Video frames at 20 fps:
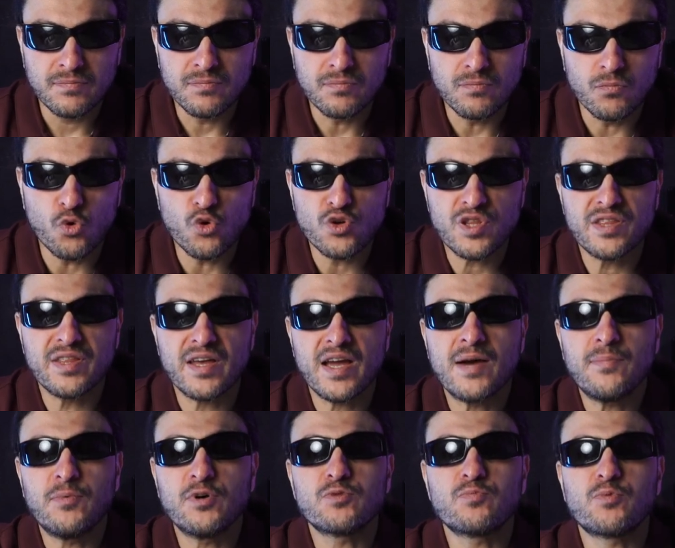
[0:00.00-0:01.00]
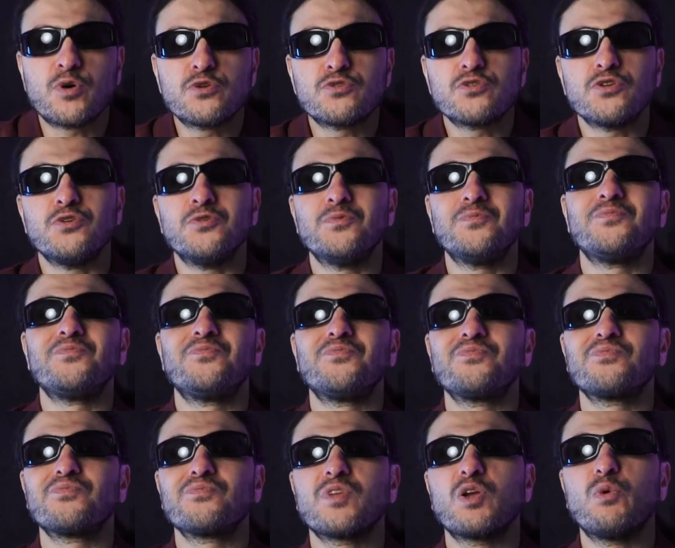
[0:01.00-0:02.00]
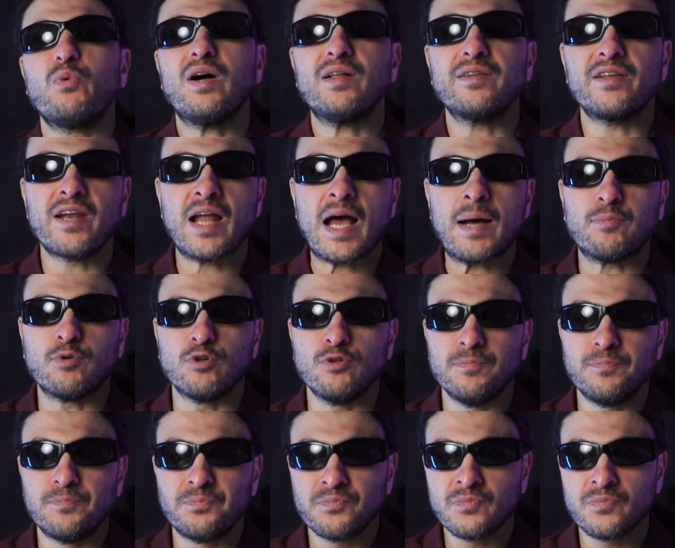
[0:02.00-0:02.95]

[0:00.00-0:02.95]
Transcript: more than the AirPods Pro 2. Well done, Apple.